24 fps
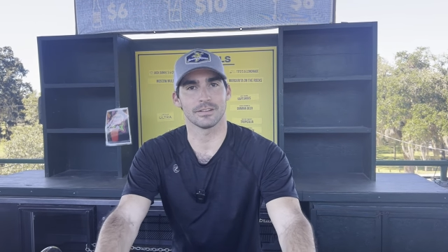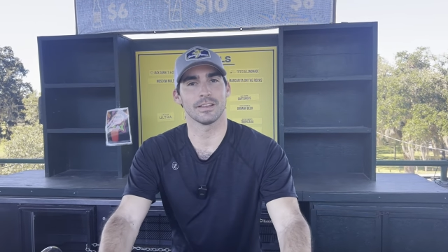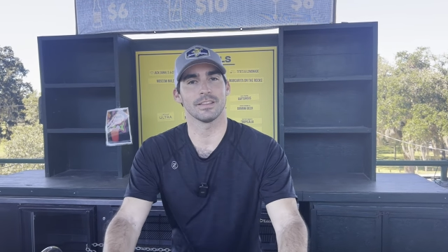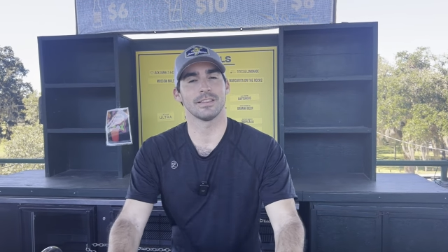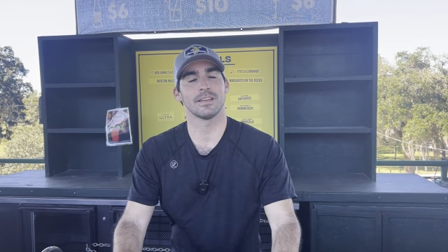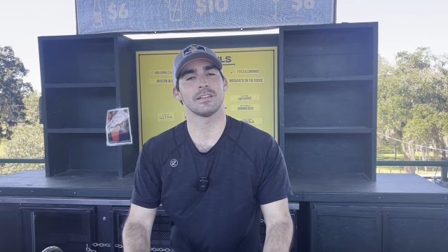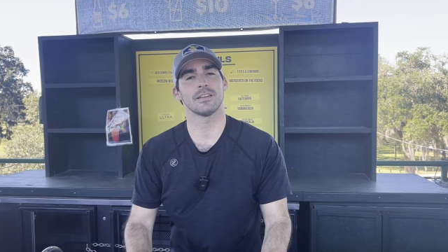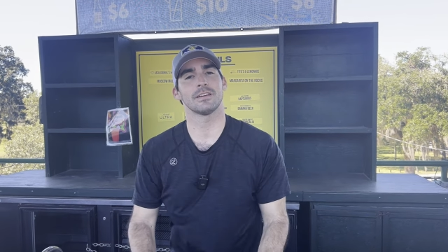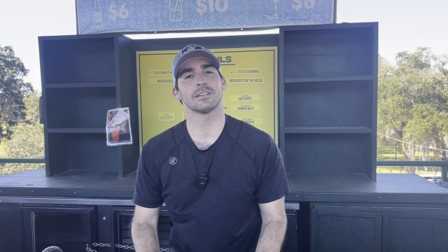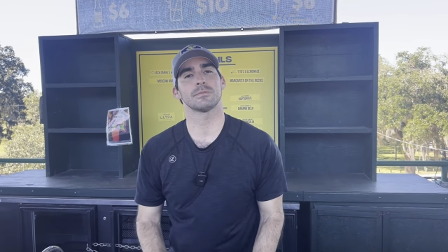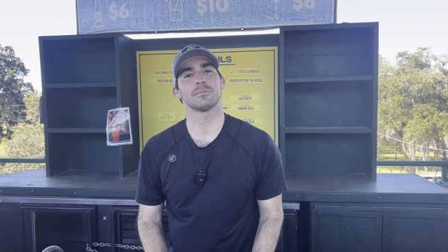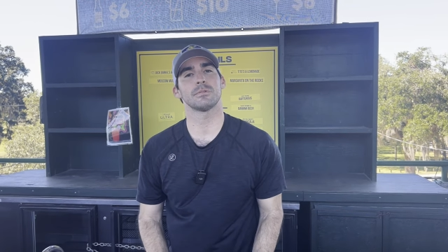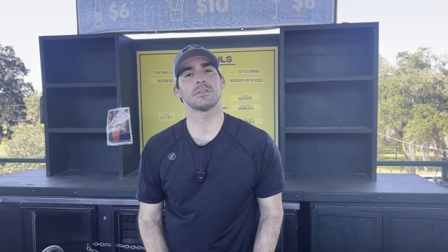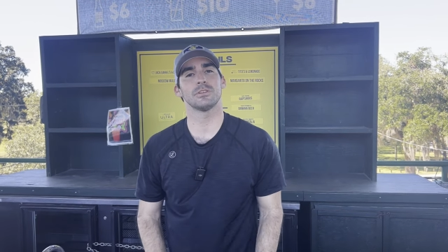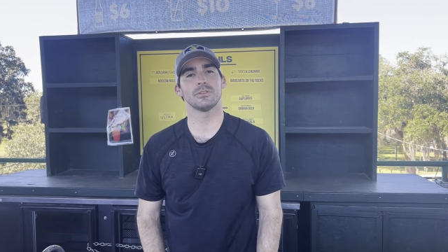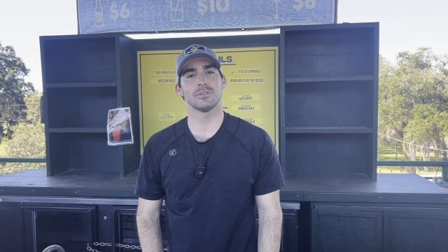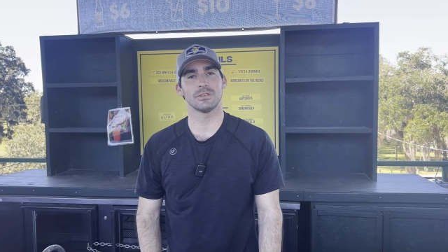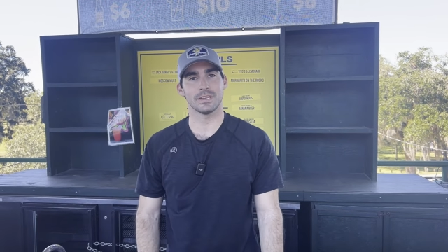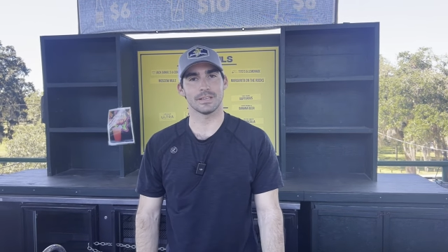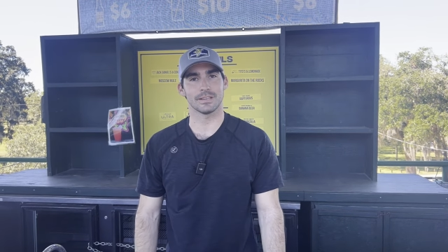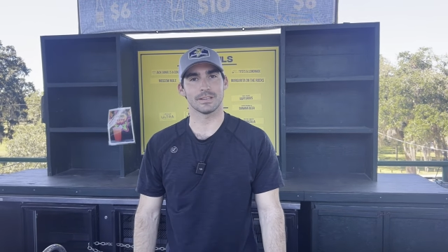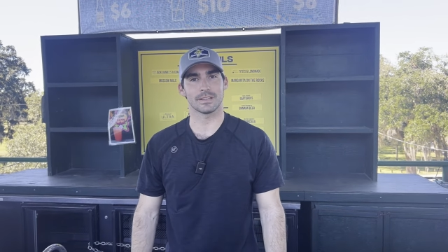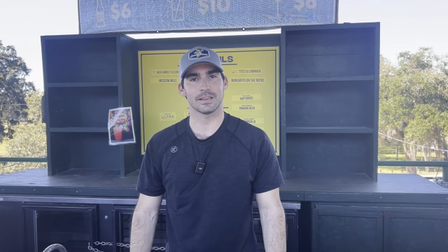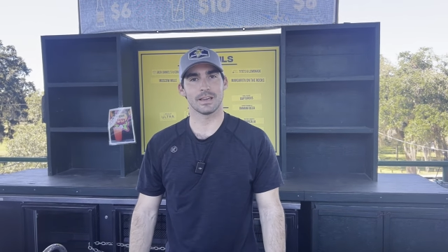and they like to be
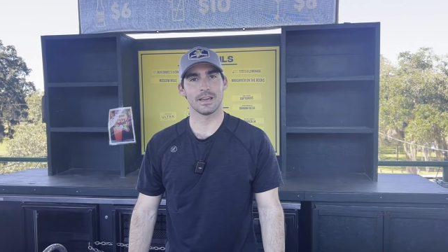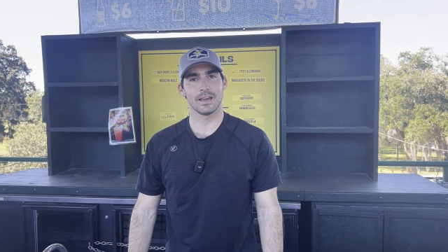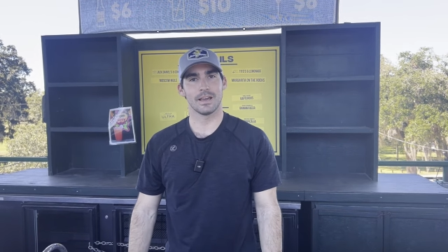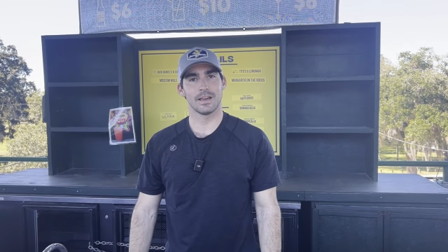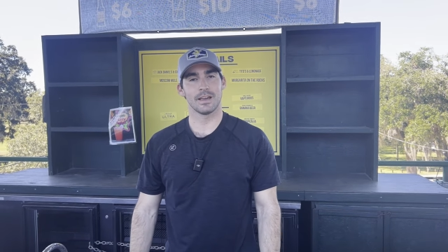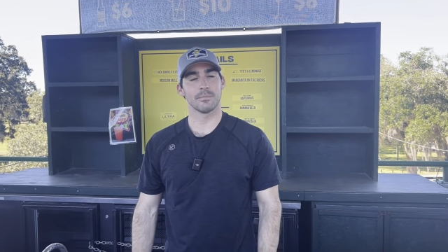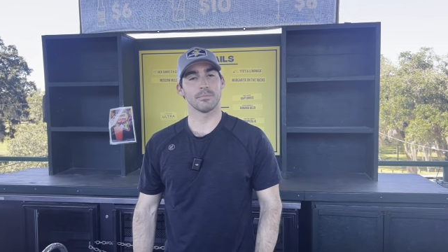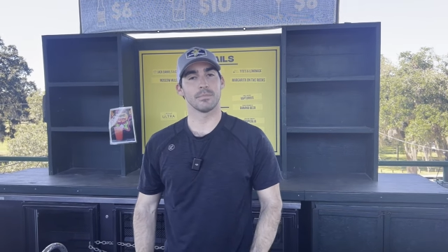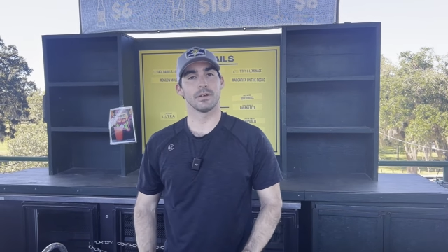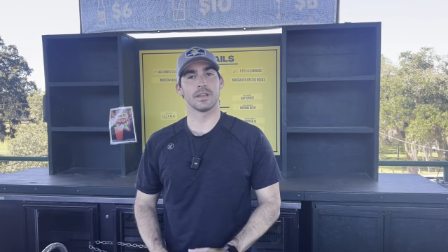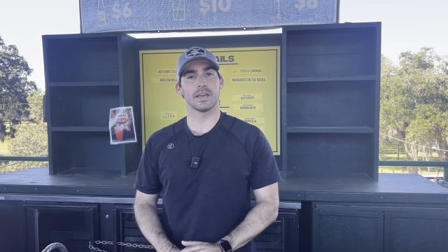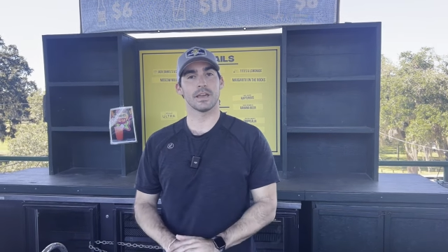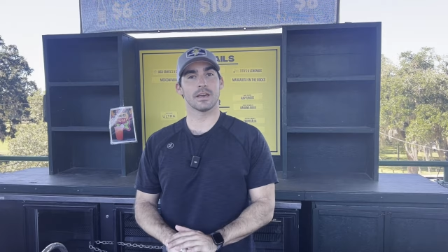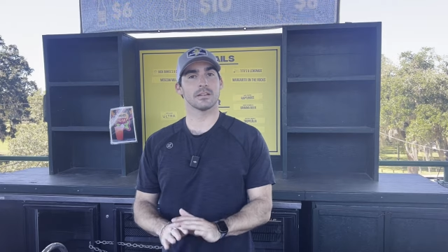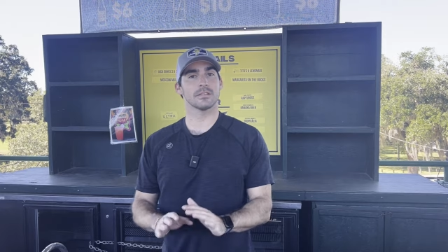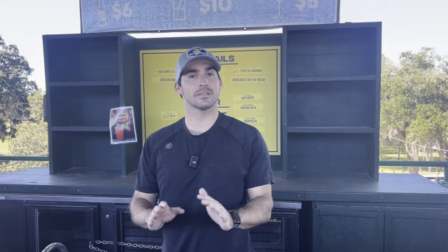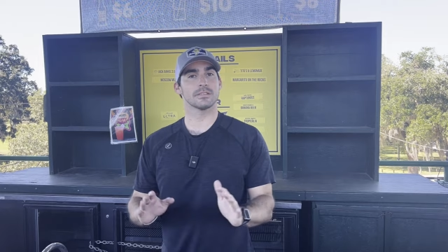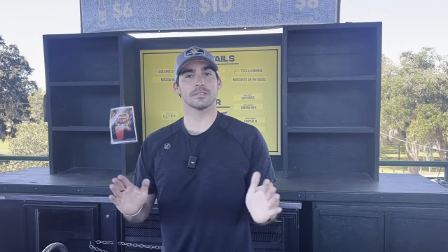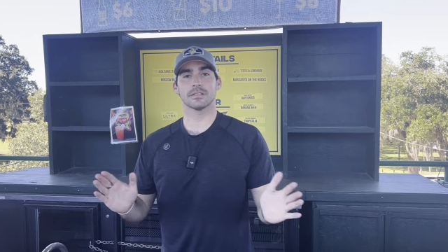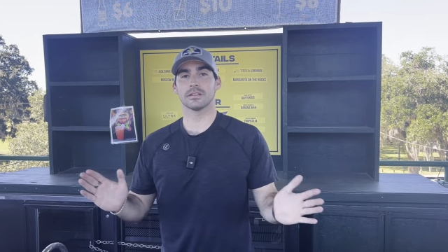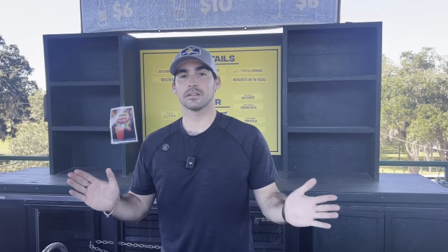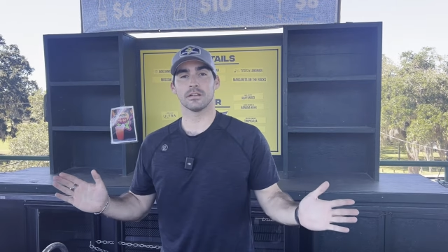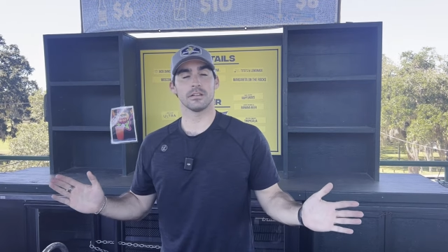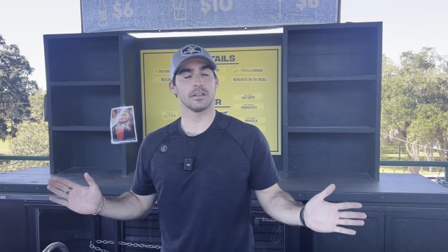unique.
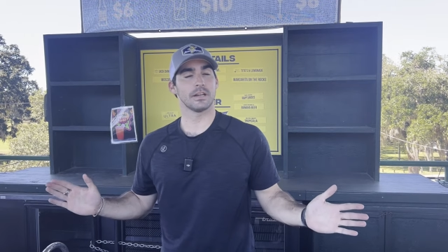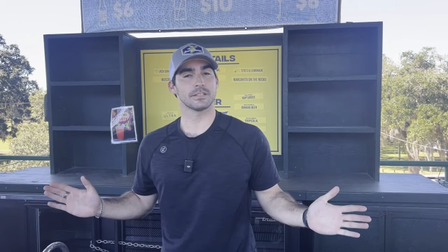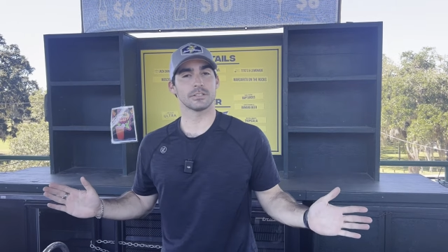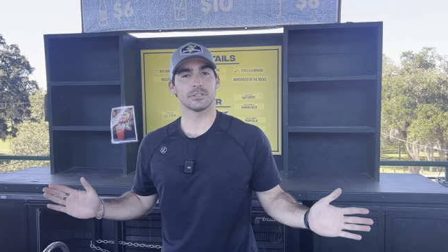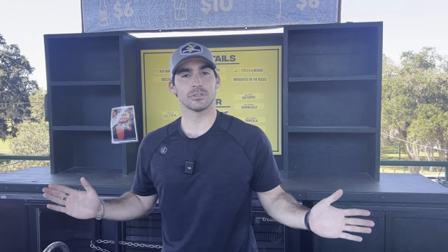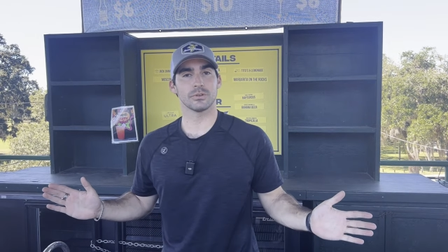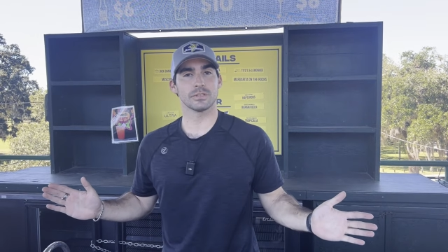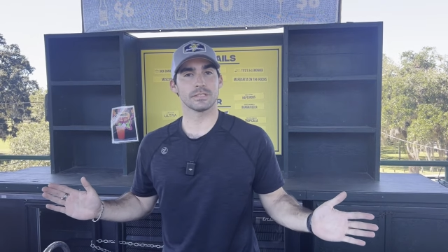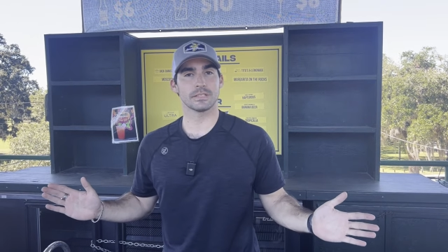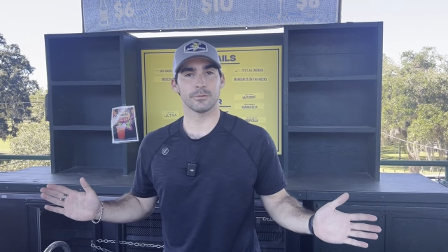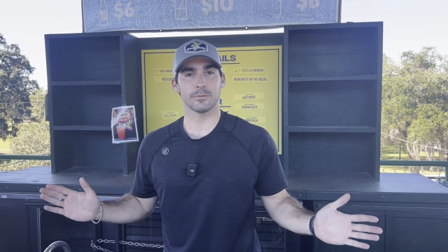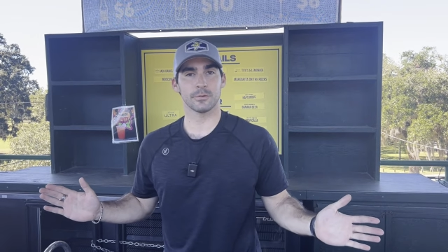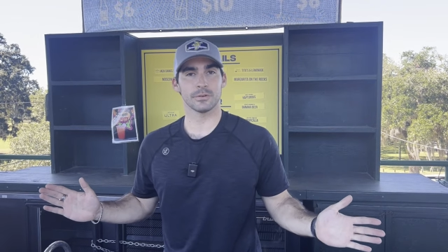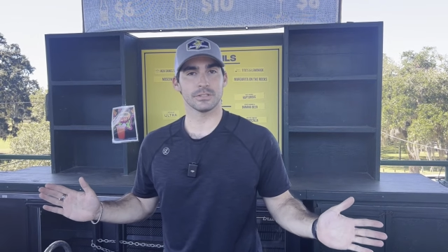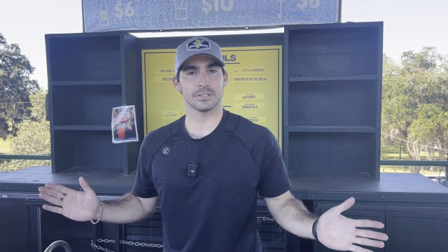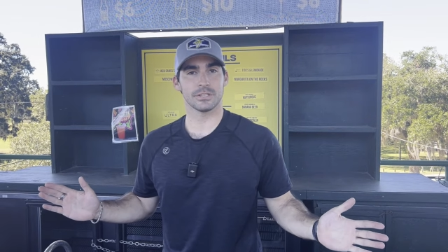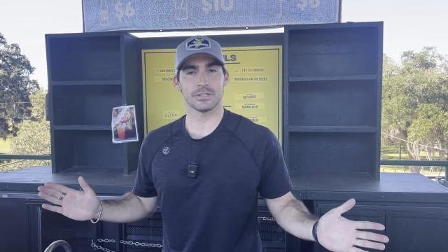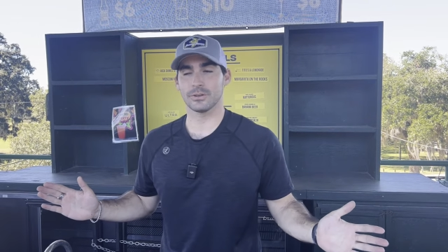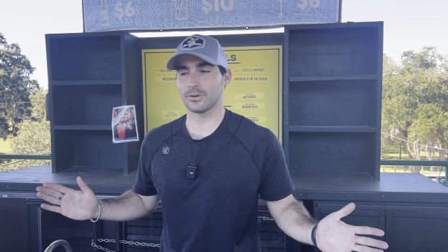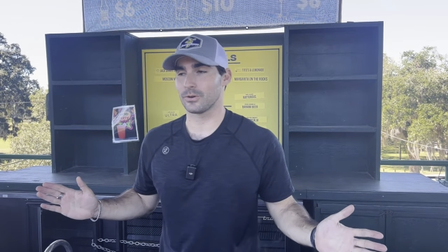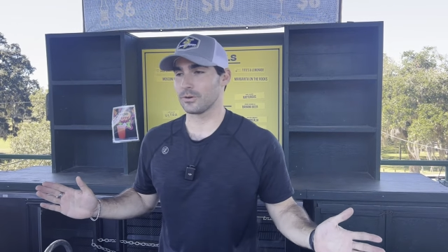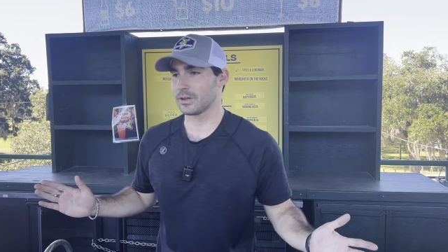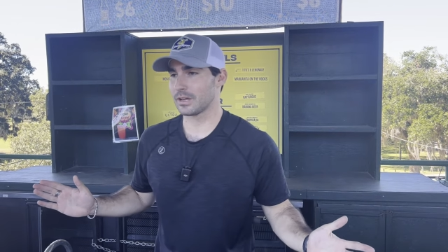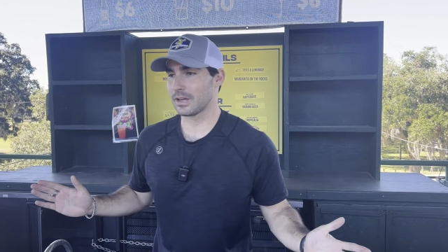Bananas like to do it different
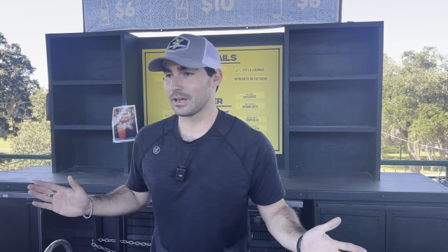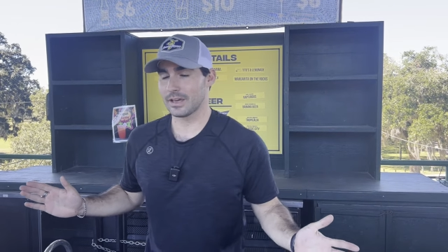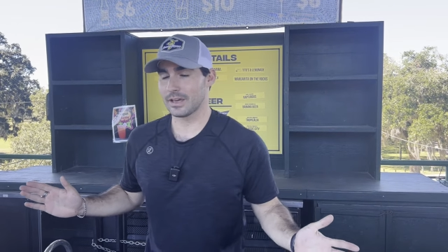too.